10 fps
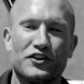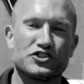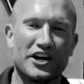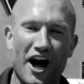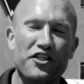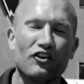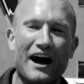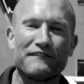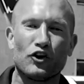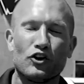There's another
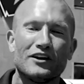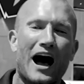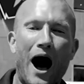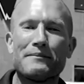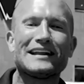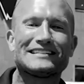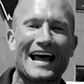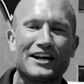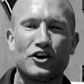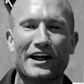level. I'm gonna
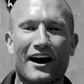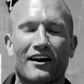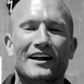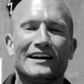take you there.